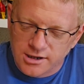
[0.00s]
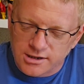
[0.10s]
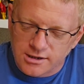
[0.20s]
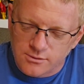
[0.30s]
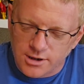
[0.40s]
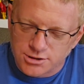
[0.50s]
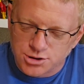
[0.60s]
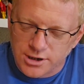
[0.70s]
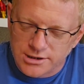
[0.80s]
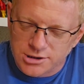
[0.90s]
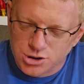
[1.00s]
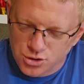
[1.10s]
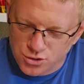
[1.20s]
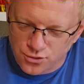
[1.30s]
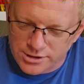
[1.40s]
Kilowog trained
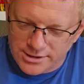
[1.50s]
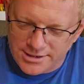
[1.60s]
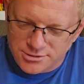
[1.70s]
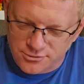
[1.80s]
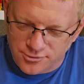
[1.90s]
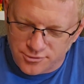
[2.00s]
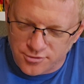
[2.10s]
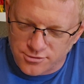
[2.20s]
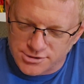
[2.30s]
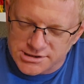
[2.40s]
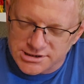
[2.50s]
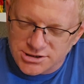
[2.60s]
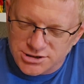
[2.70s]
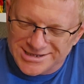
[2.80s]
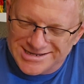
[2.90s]
new Green Lantern recruits,
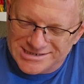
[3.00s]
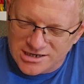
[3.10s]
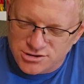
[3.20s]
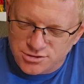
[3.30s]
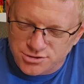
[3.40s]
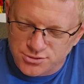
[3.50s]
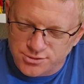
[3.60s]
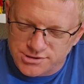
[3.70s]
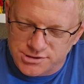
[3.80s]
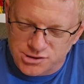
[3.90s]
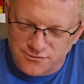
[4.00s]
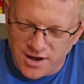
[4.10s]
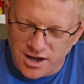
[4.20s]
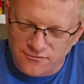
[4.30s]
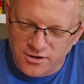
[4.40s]
teaching essential tools to
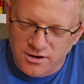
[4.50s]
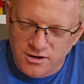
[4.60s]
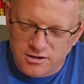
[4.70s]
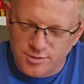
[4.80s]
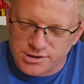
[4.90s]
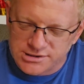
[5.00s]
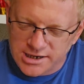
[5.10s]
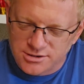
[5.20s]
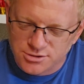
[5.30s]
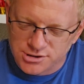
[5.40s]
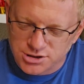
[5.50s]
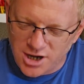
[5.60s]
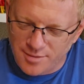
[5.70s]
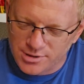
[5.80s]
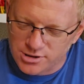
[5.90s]
survive the most dangerous
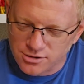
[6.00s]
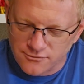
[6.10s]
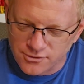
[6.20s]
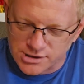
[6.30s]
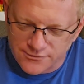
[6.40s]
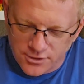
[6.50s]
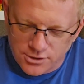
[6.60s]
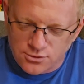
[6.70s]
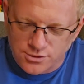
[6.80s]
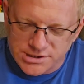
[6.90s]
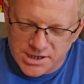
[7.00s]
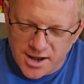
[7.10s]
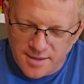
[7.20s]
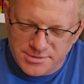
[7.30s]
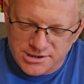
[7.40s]
job in the universe. A very cool
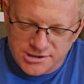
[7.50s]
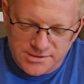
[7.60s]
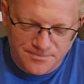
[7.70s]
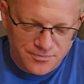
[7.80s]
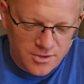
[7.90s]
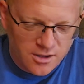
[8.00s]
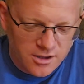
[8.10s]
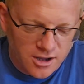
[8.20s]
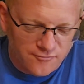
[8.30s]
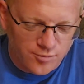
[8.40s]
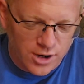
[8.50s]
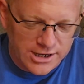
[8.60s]
synopsis of